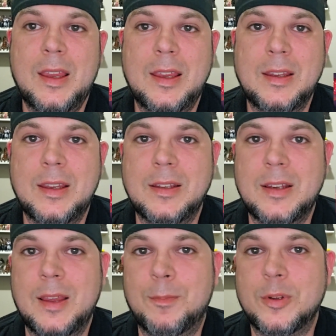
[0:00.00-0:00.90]

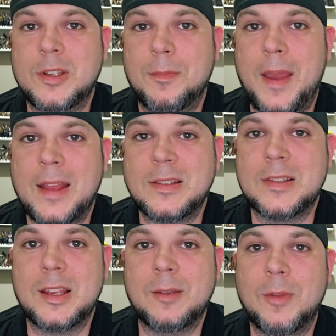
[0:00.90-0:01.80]
It puts a bad
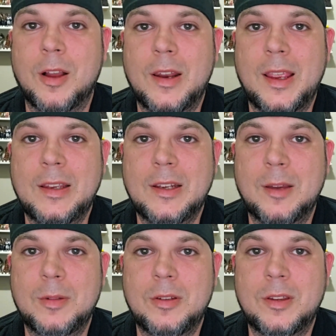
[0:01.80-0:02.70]
stigma on
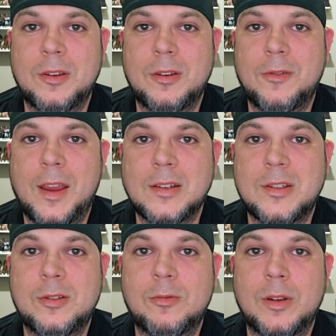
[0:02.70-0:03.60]
AEW that you've had
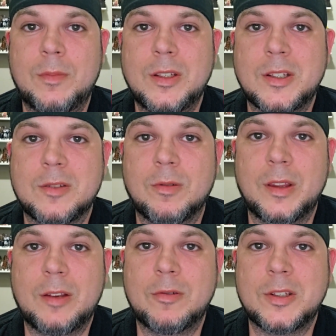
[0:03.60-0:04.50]
two women just
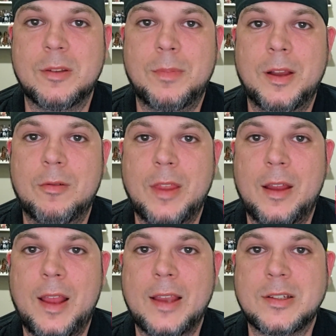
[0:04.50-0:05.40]
relinquish the belt
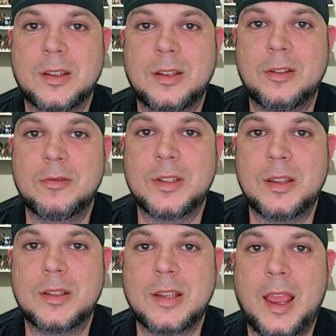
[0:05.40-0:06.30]
without actually
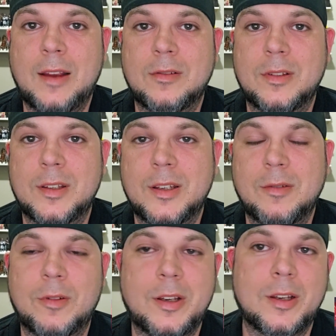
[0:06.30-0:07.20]
losing the title. And then
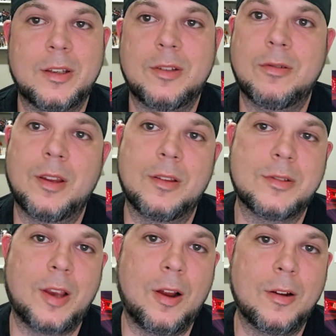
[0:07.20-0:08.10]
what, are you going to do another
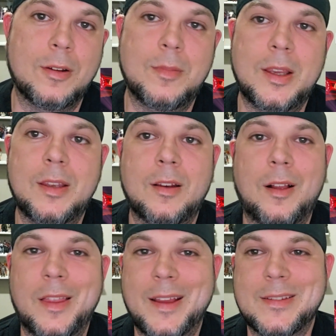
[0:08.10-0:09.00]
tournament and
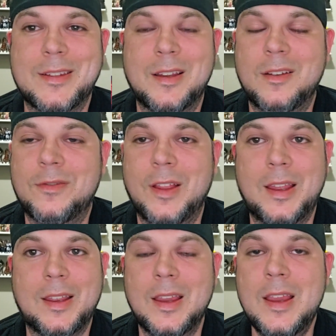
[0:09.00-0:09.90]
all that stuff?
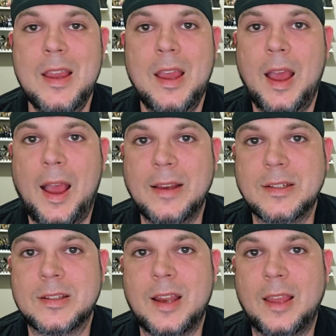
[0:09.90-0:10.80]
Like, I
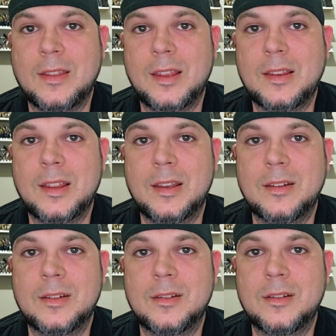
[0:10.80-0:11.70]
think that
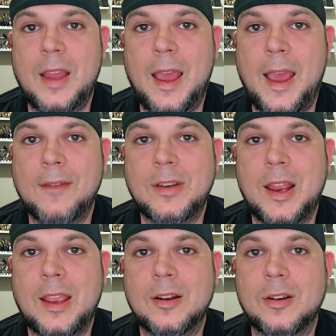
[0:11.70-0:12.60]
having
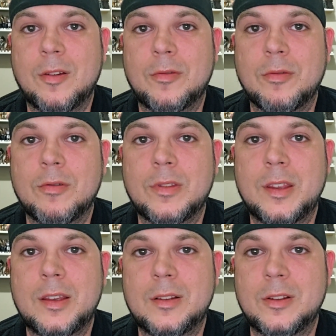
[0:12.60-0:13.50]
Hayter go through with
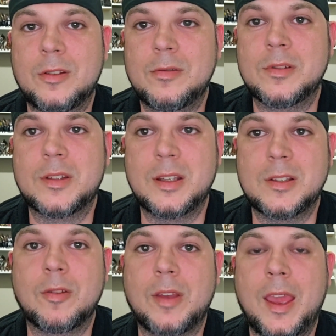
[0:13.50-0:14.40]
it and lose
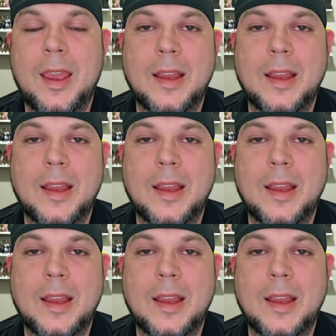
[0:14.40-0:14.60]
is okay.